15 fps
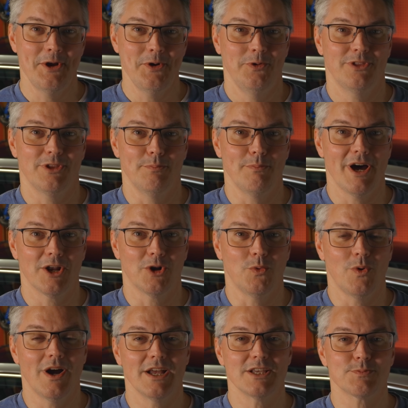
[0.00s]
with the Model
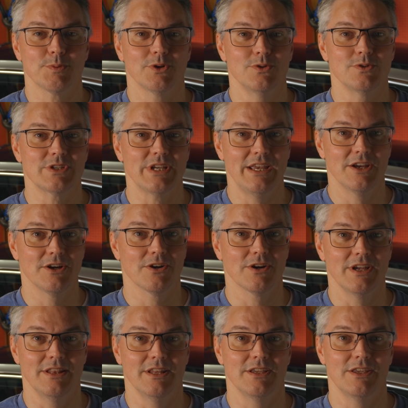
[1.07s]
Ys produced here
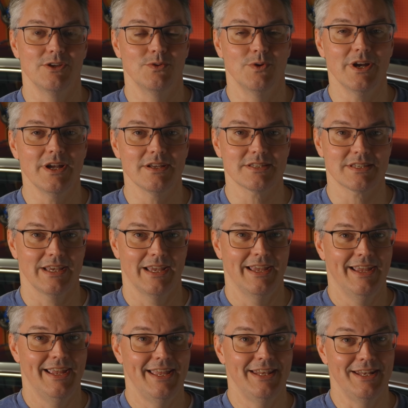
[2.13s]
in the US
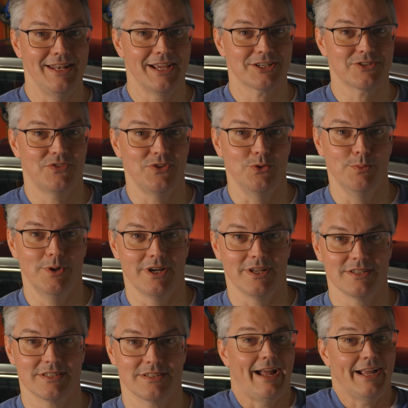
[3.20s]
in the next few months.